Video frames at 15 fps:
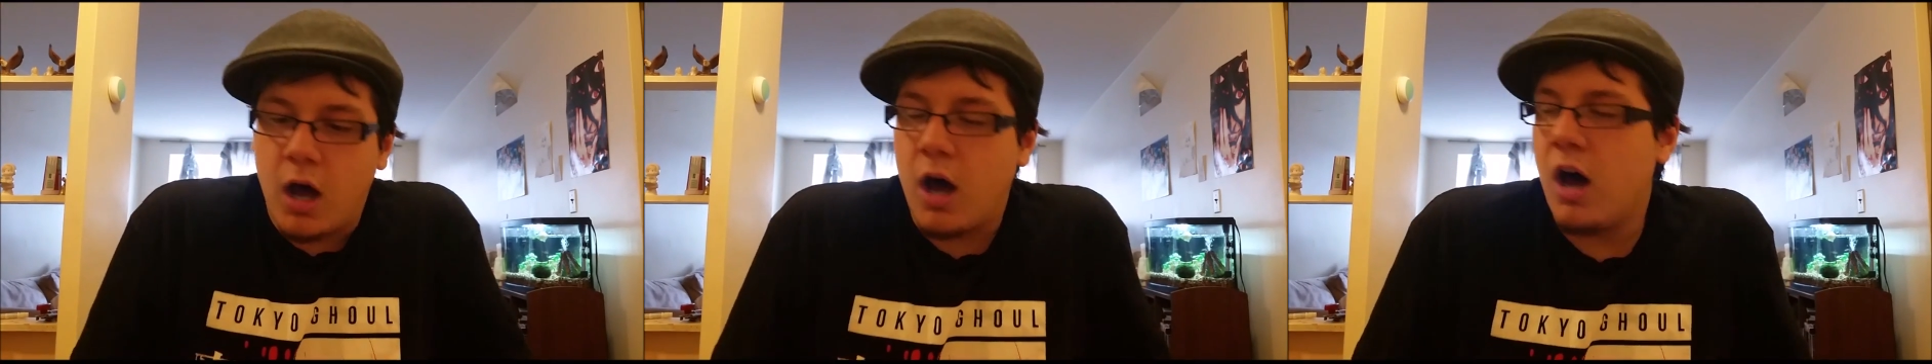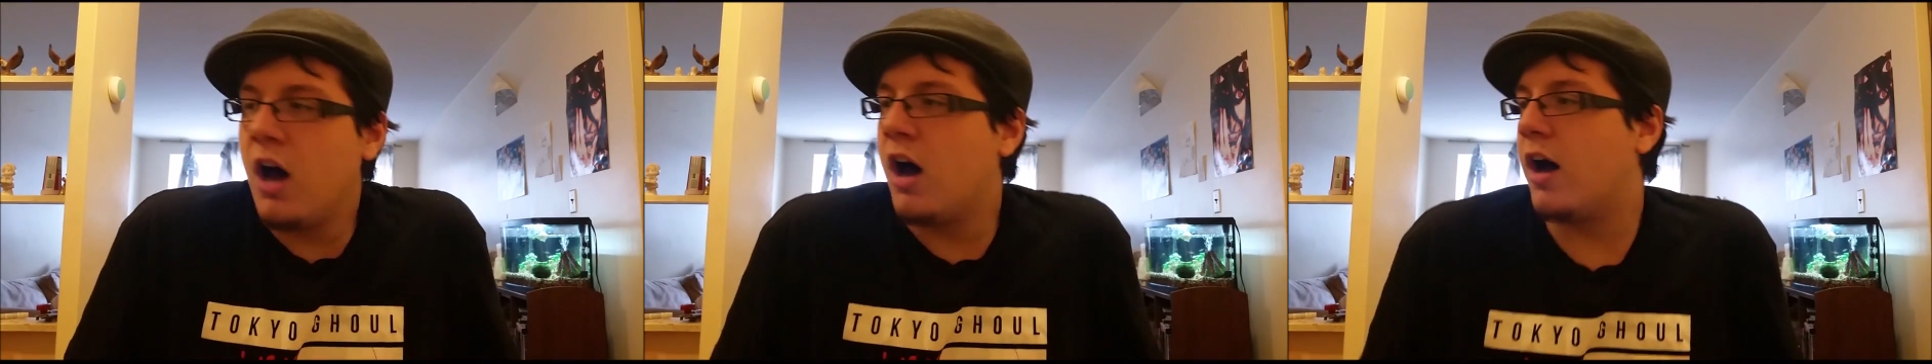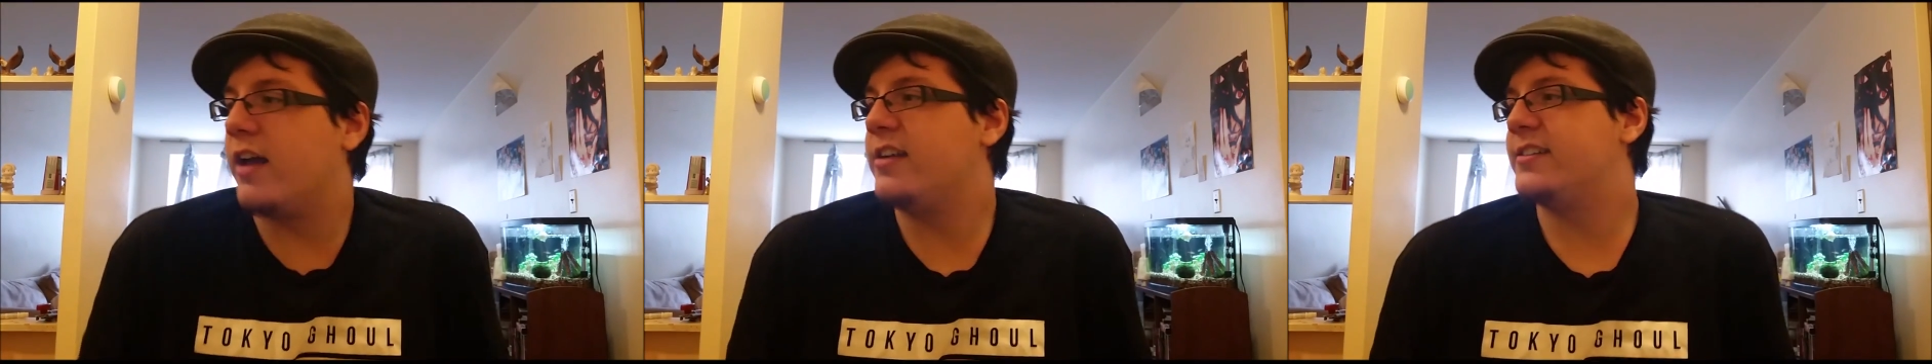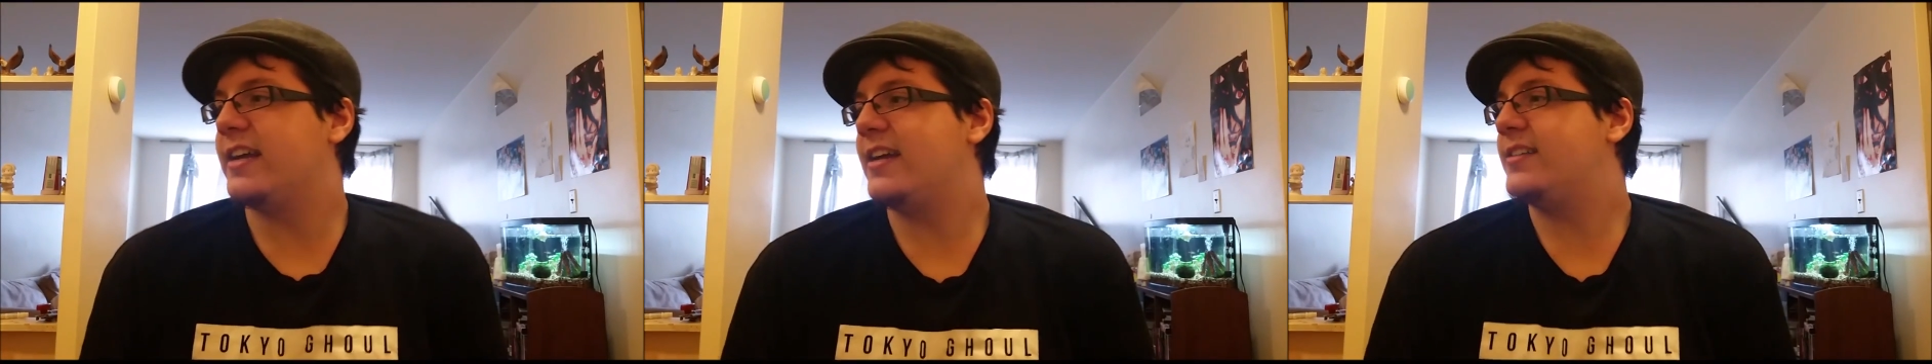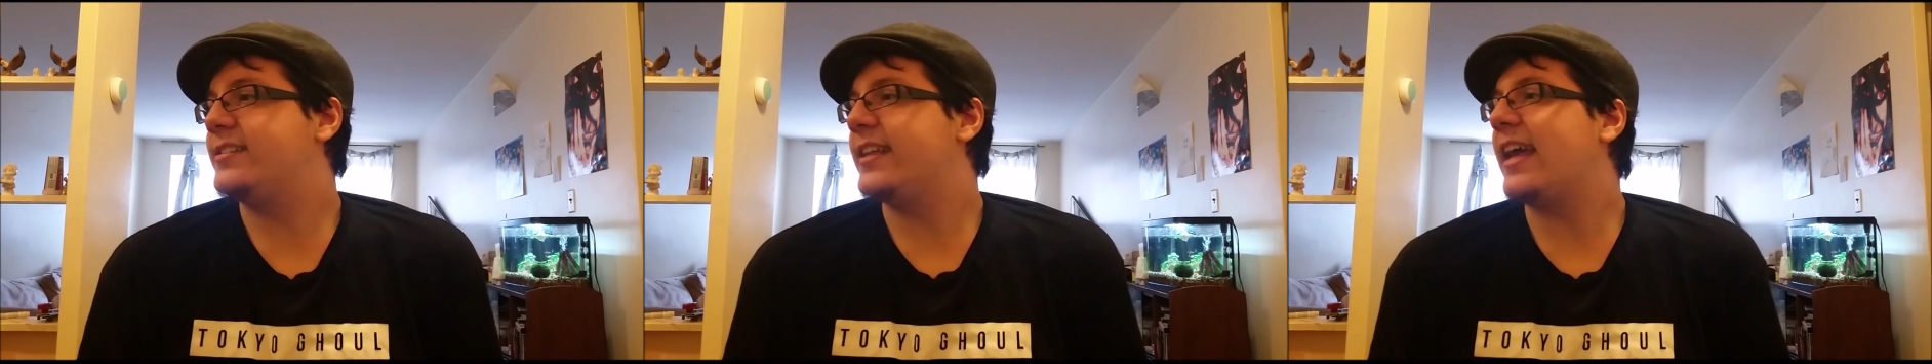
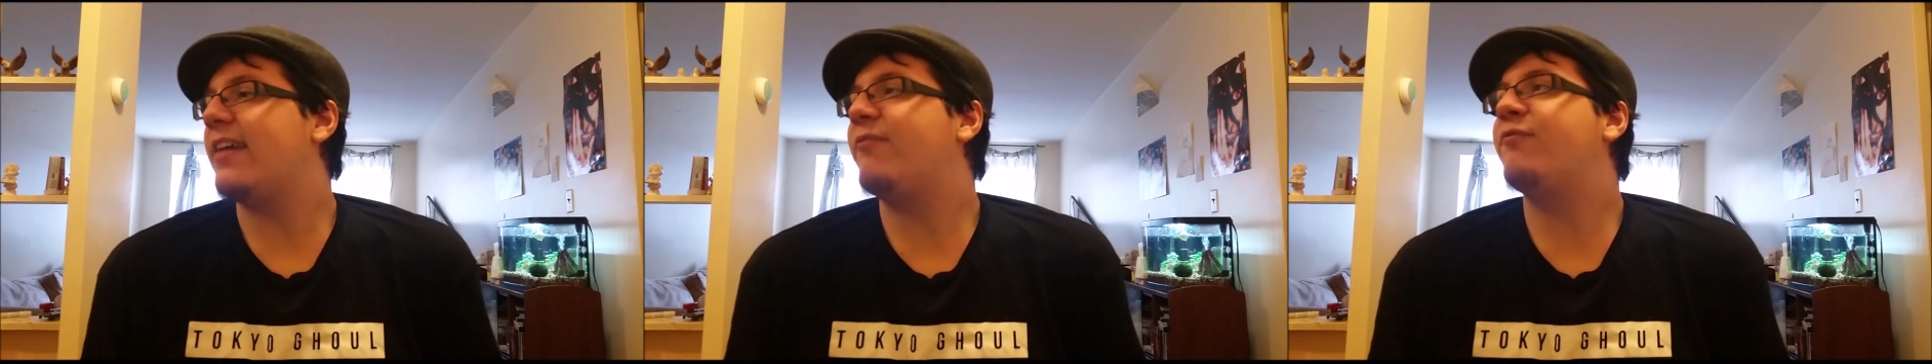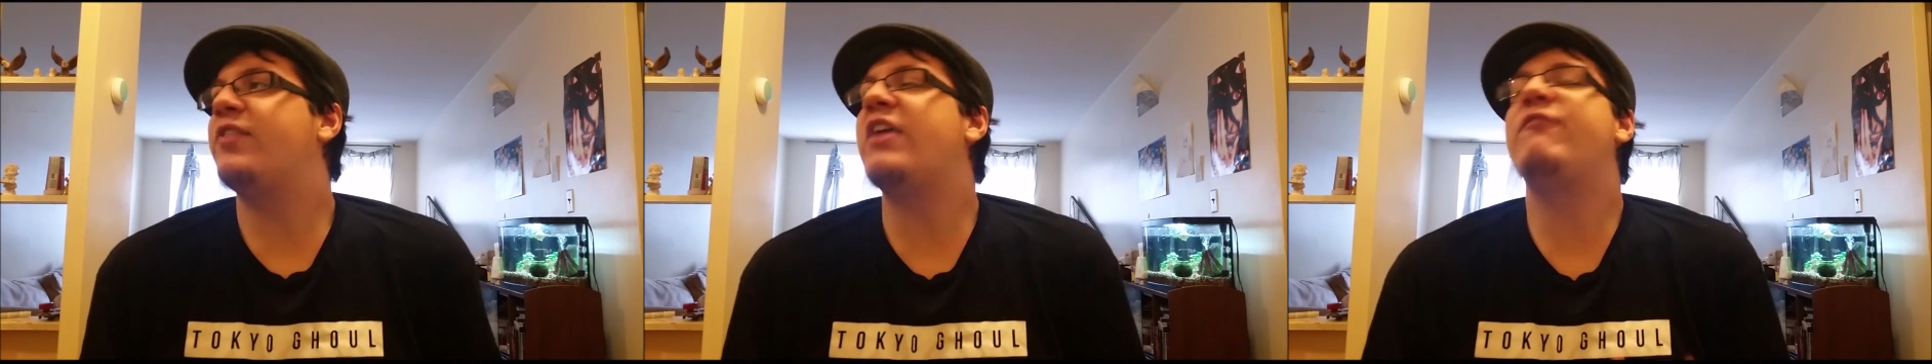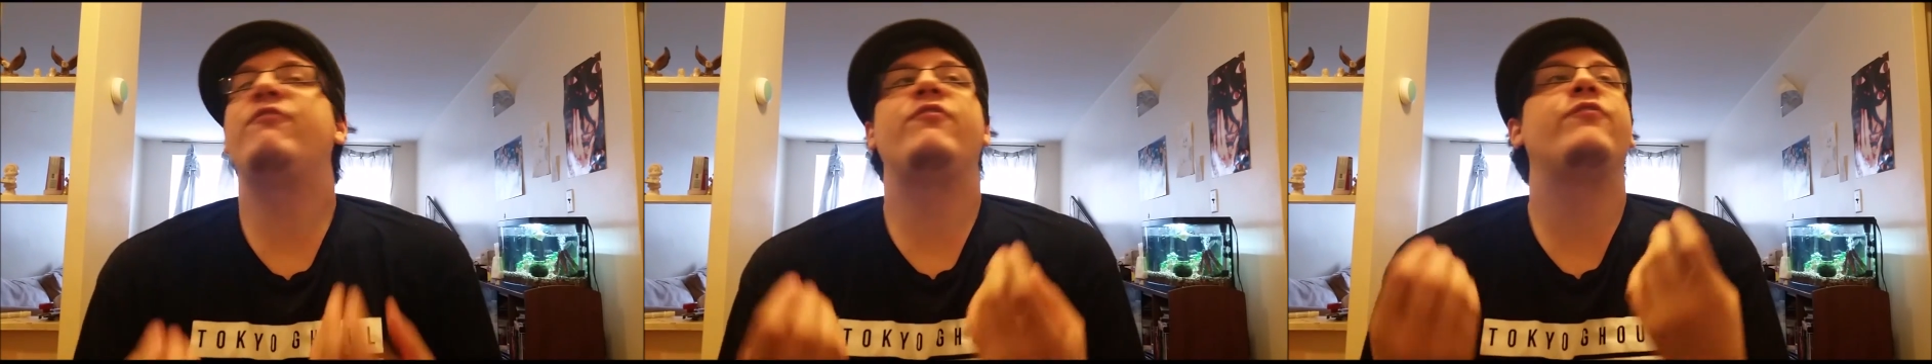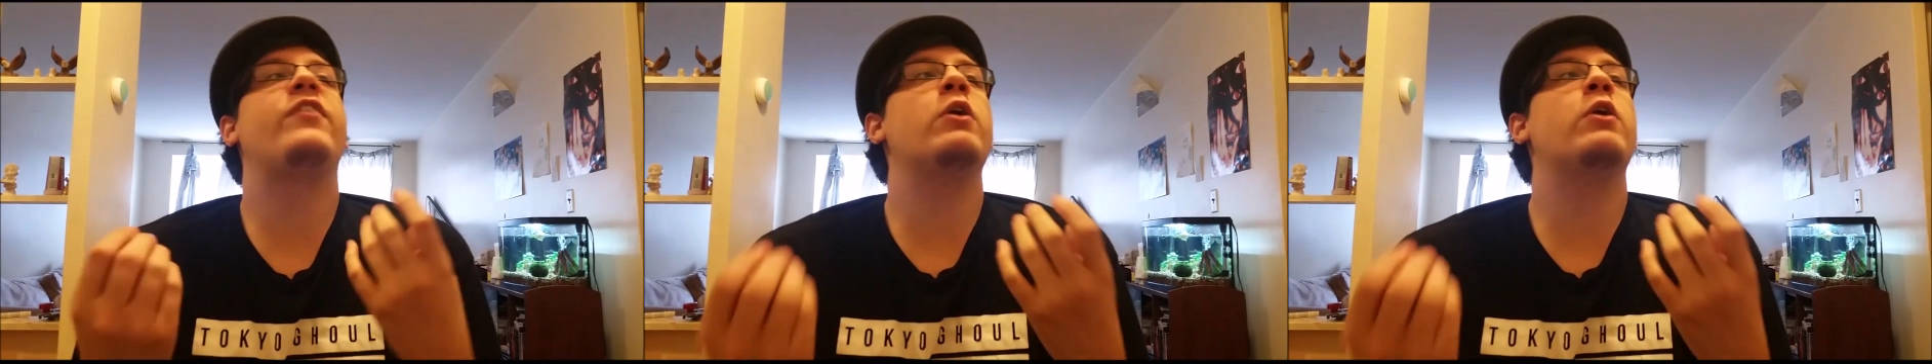it's like they